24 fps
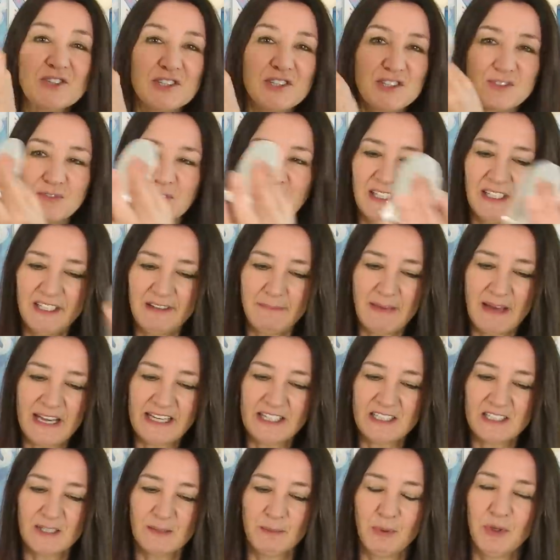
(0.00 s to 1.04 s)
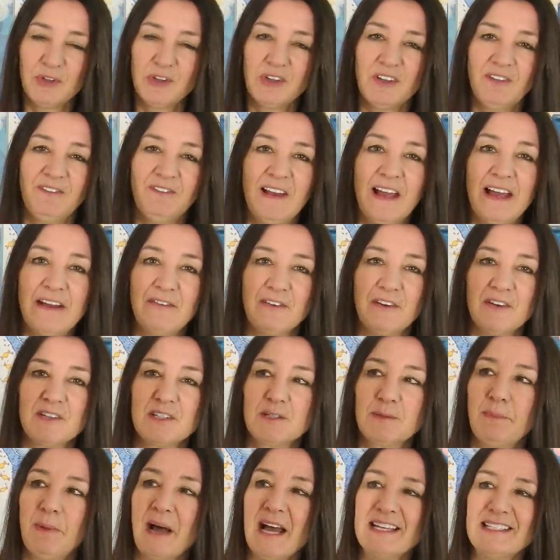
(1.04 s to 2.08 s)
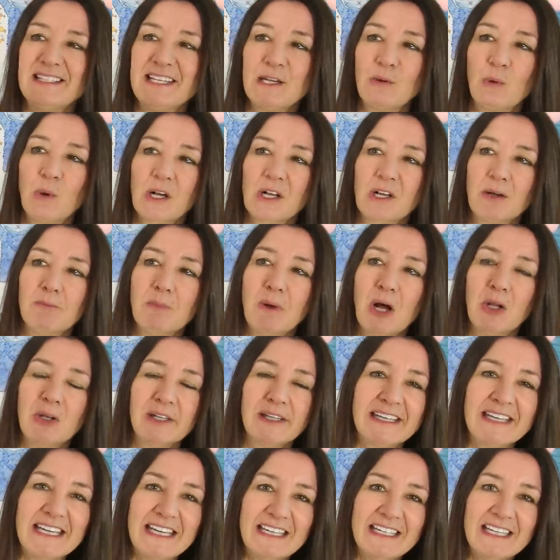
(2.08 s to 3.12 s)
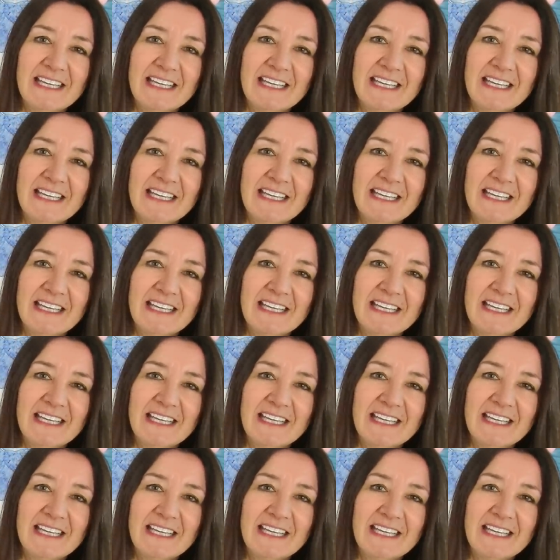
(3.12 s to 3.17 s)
has really managed to put the flavor of spicy guacamole in